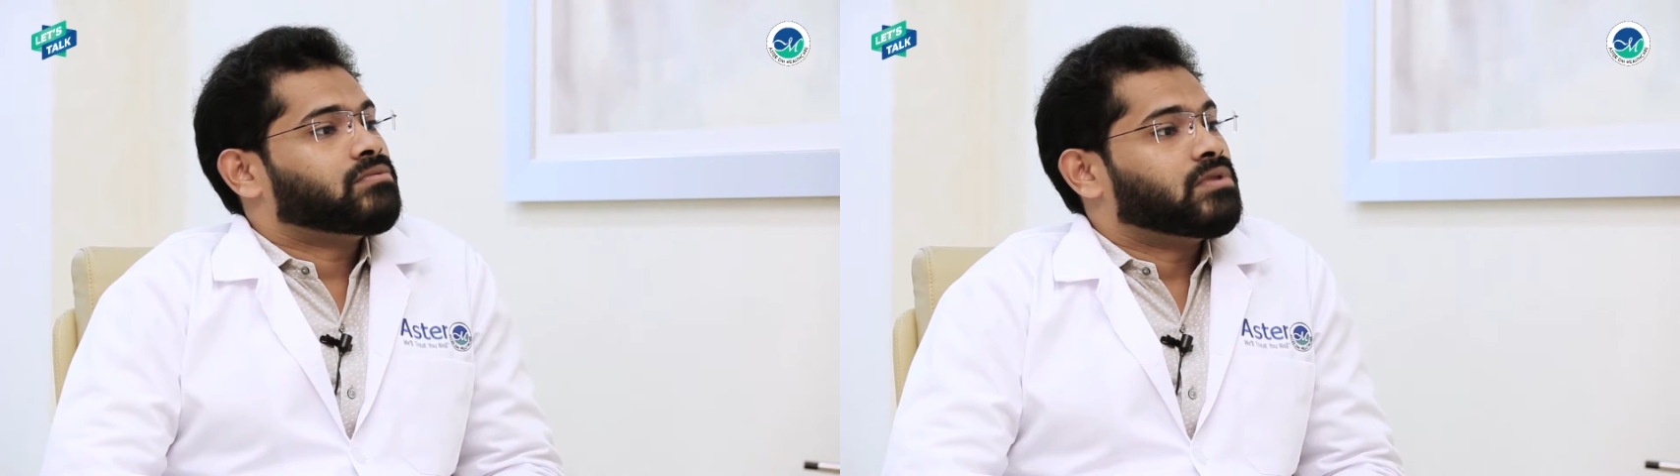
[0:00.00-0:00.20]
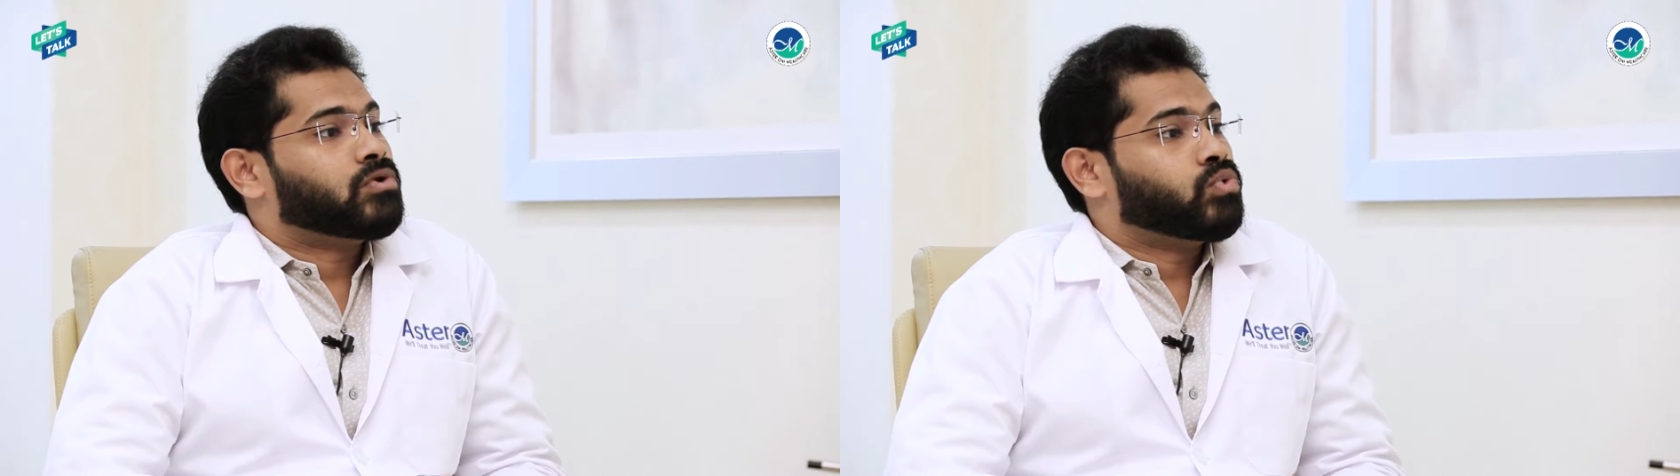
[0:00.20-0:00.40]

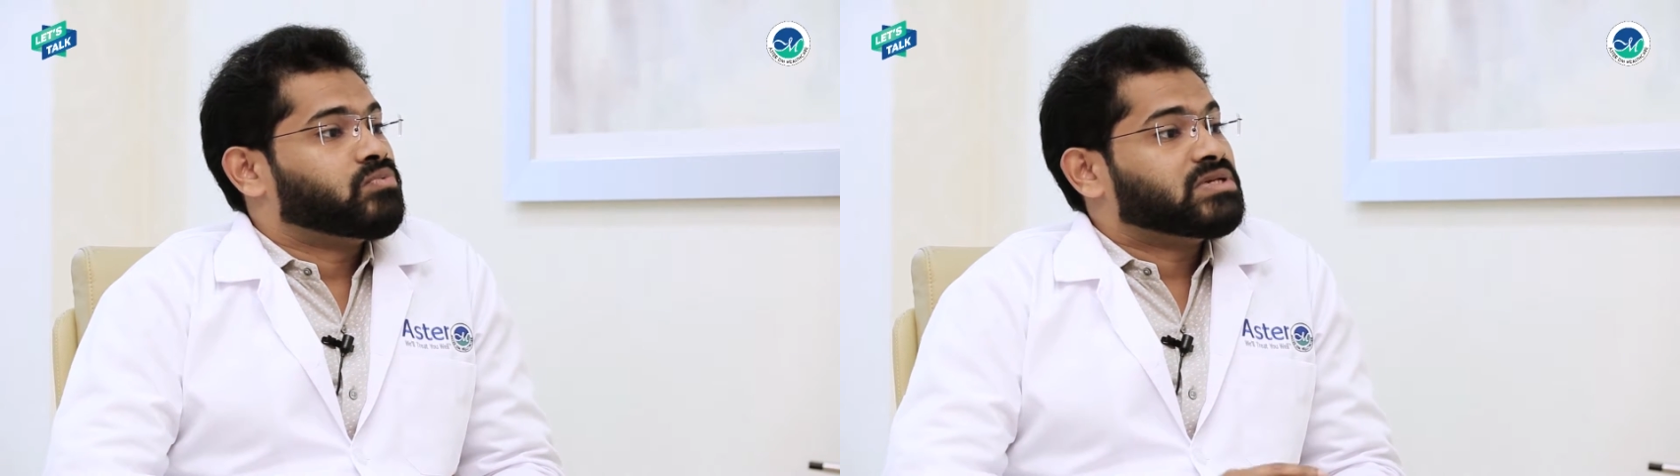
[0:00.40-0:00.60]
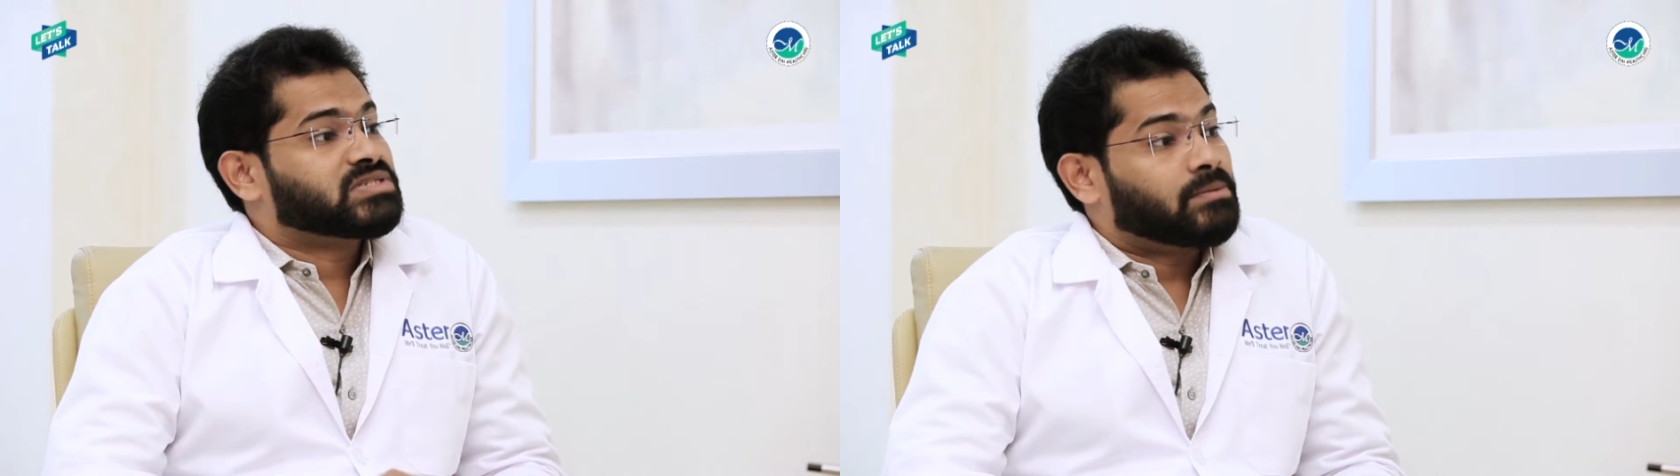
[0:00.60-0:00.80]
the tooth
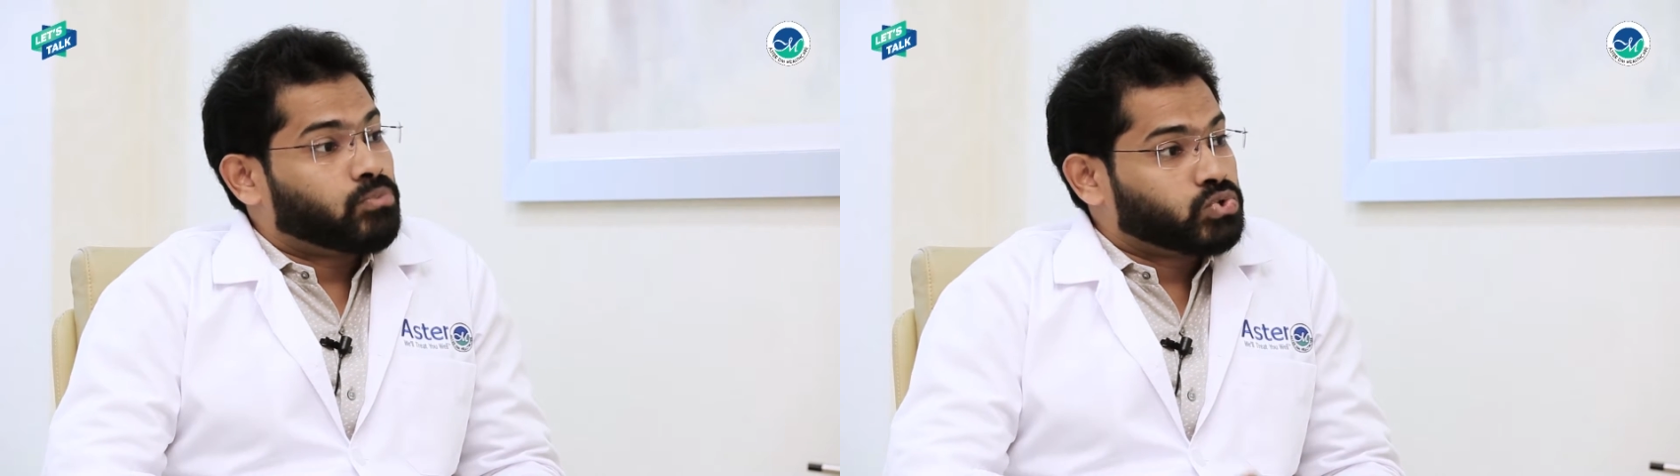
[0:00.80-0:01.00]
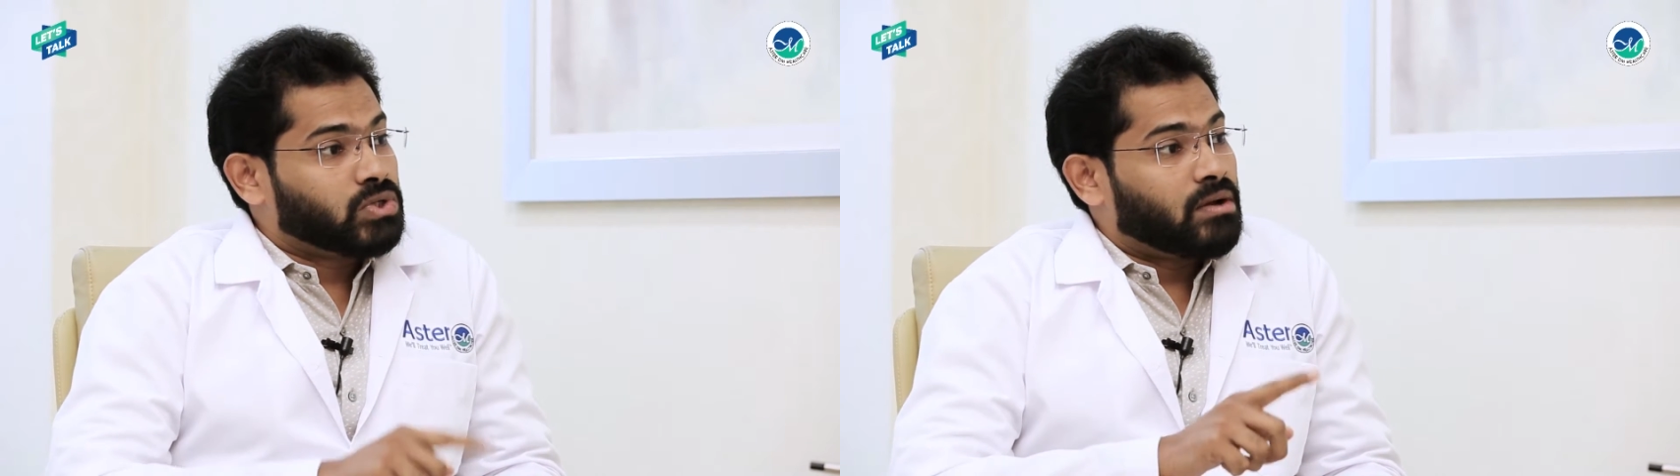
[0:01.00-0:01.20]
which is
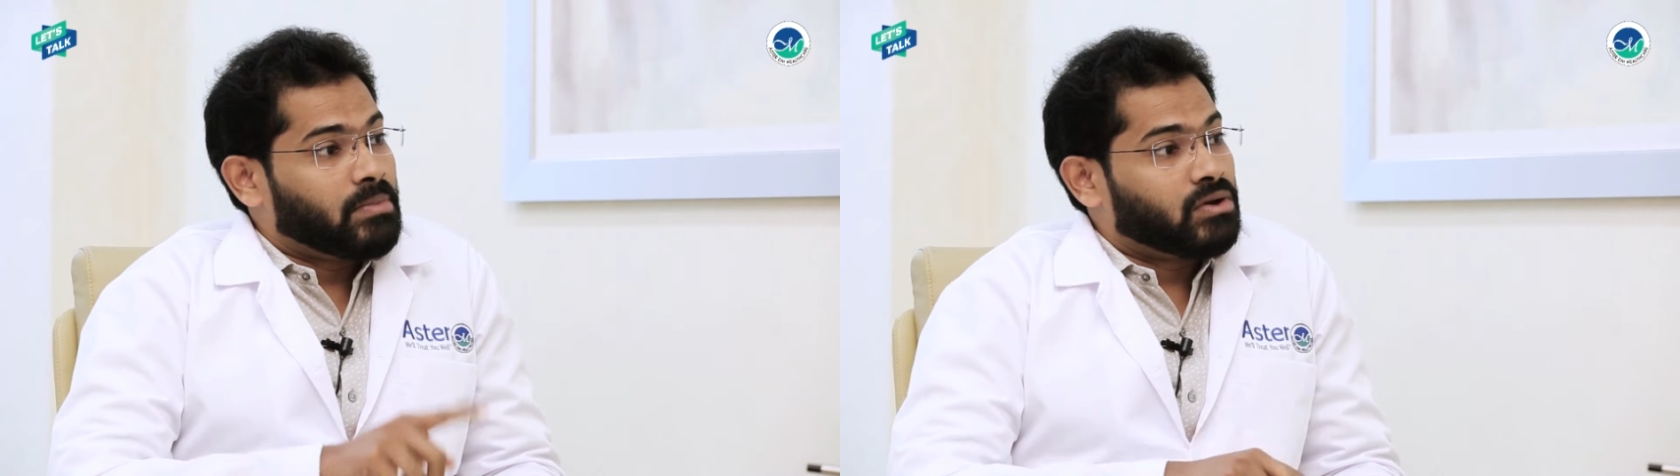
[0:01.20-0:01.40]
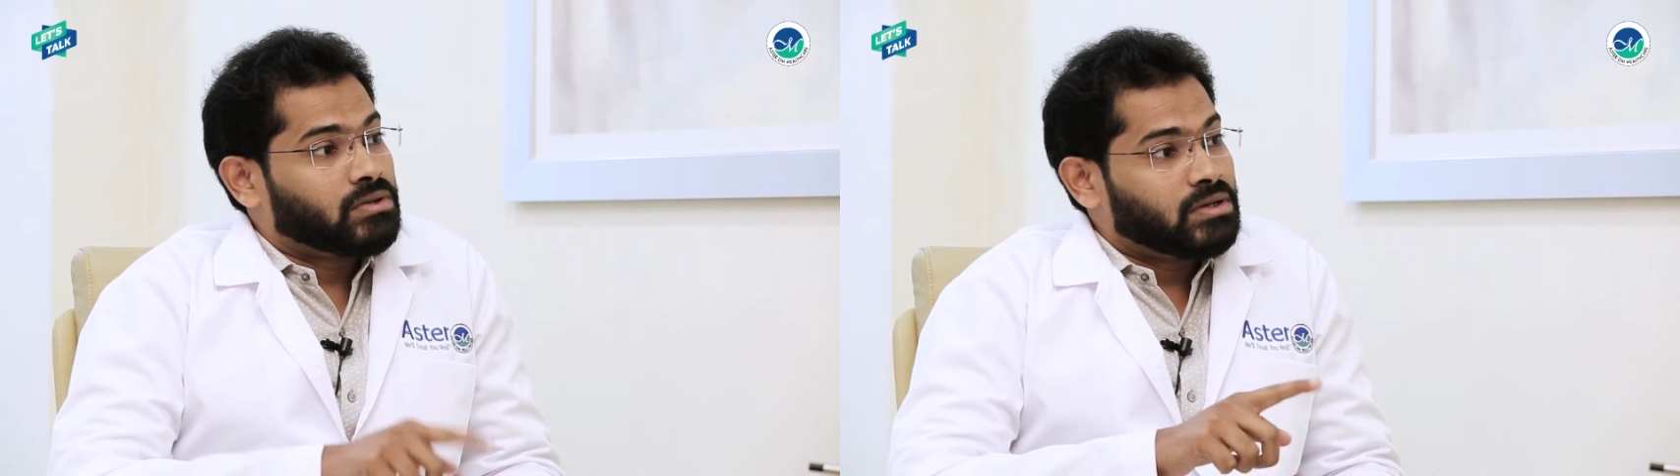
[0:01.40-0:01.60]
supposed to
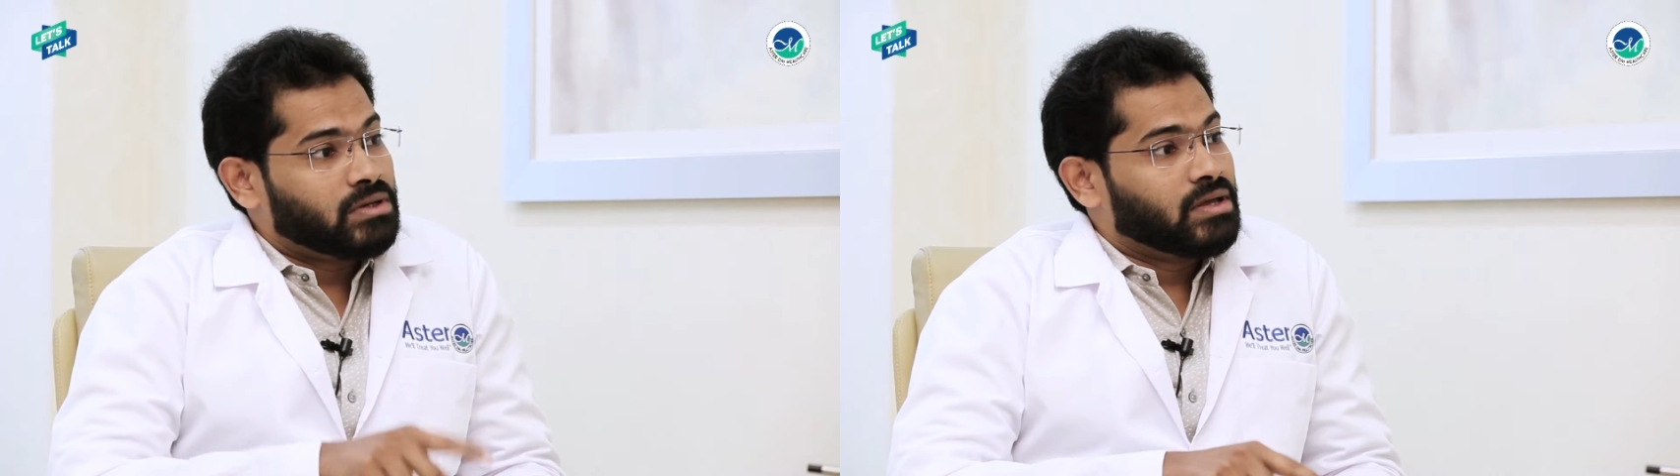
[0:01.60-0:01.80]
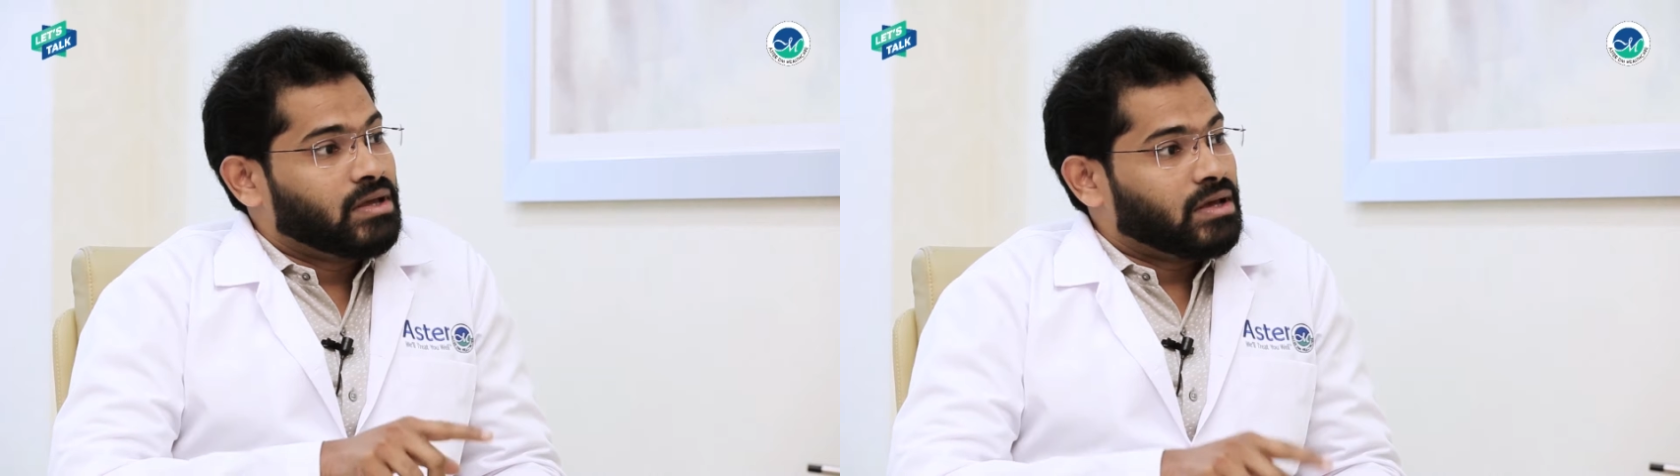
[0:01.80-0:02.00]
come into the
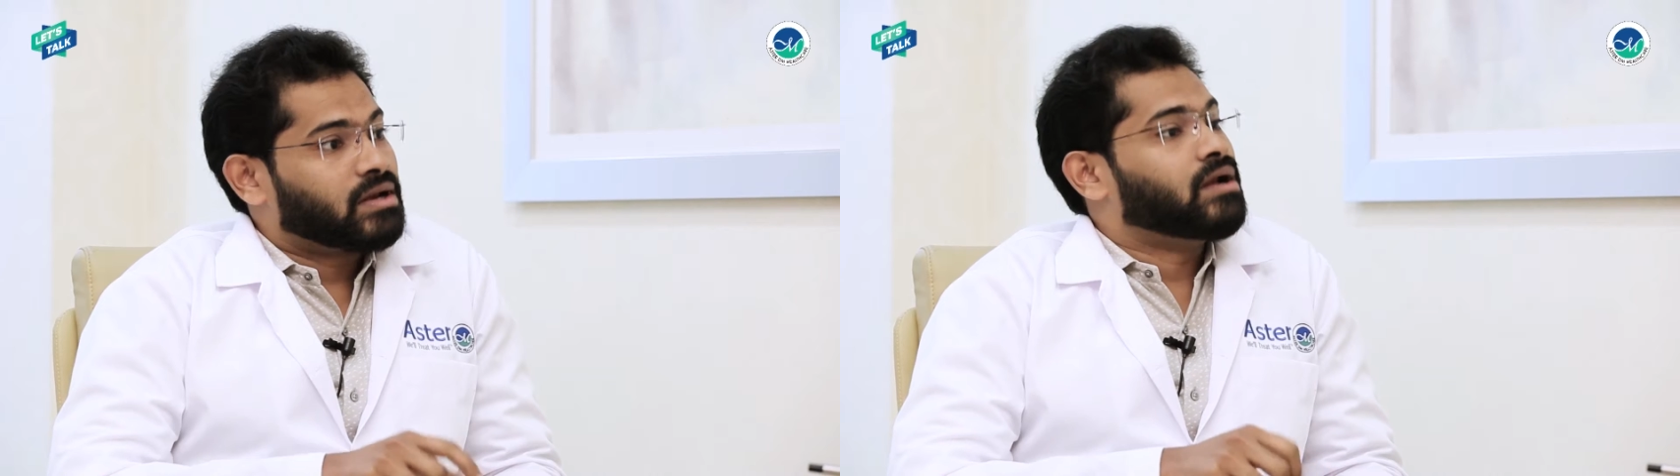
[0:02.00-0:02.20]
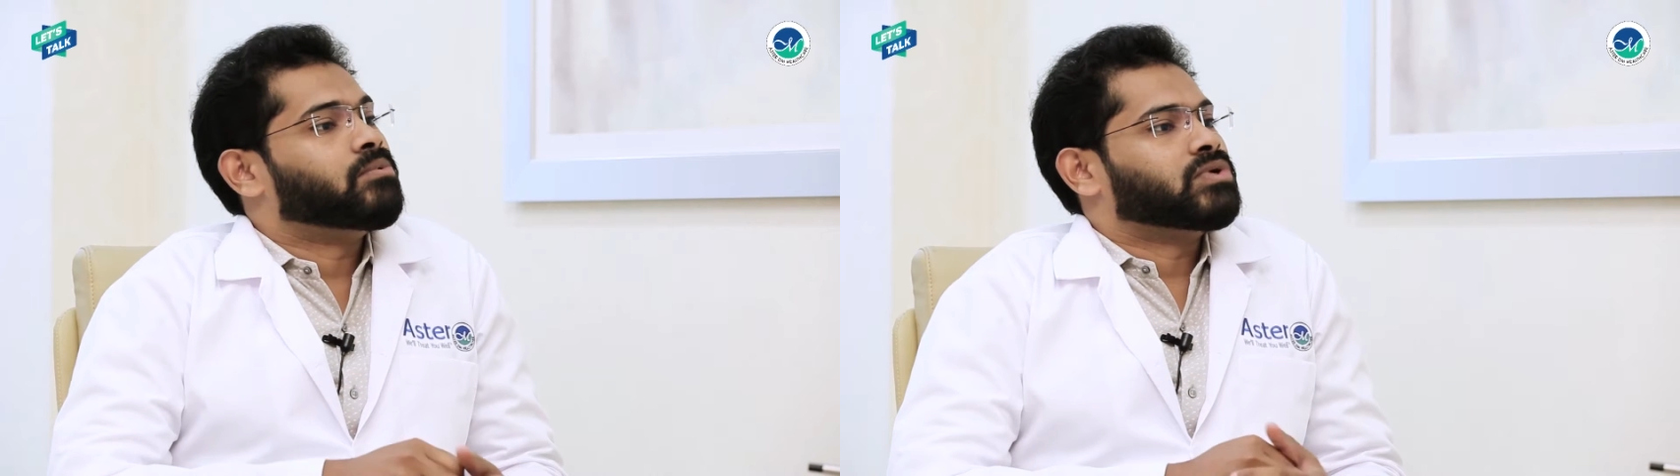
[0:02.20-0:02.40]

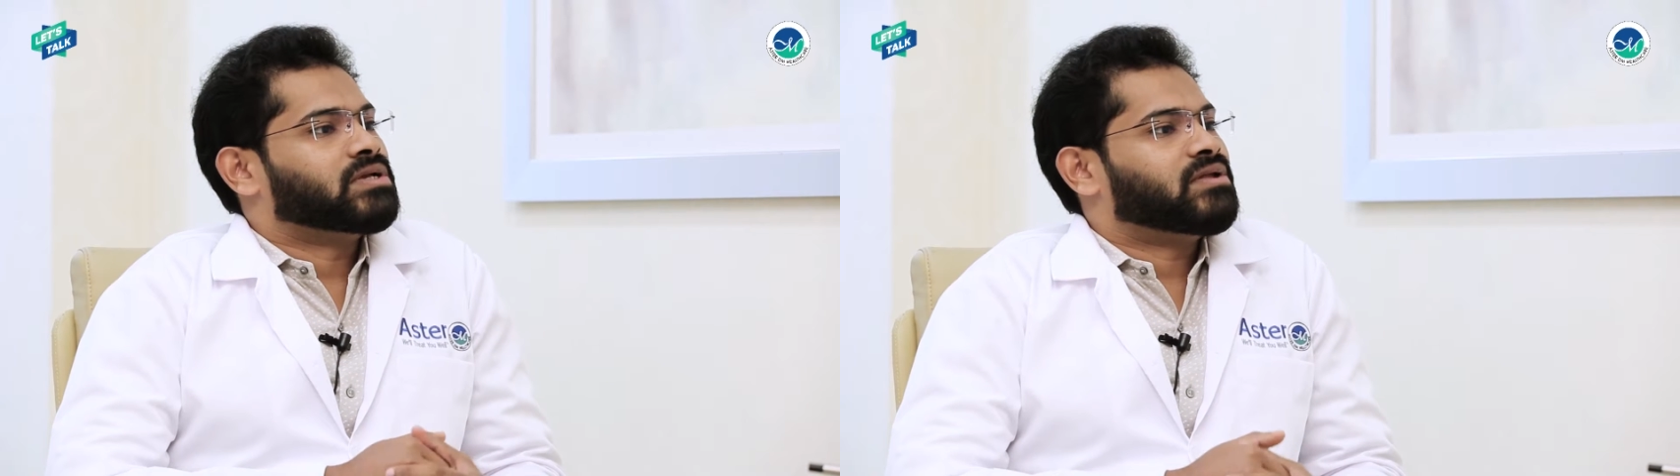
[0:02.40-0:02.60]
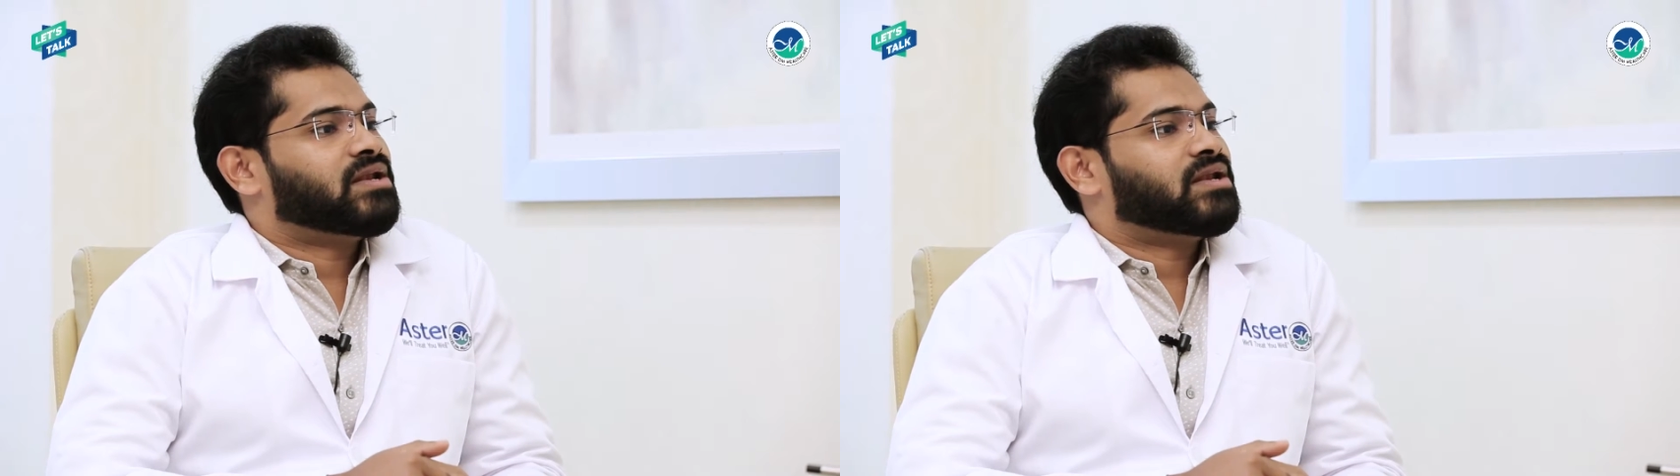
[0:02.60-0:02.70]
real portion.